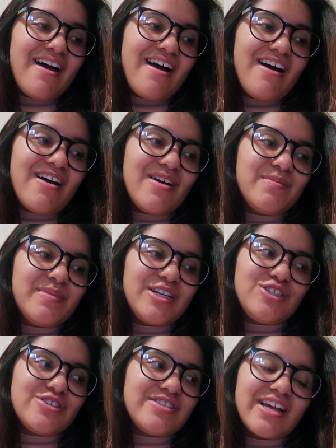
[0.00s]
Um,
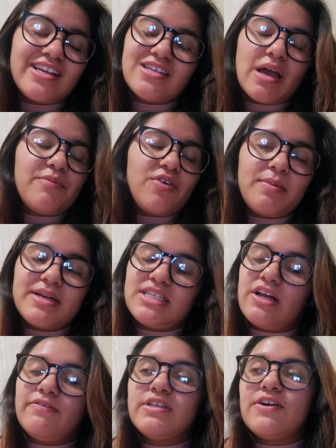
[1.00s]
and just like time for
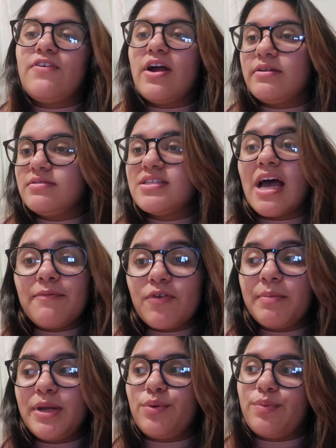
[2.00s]
myself, time for me to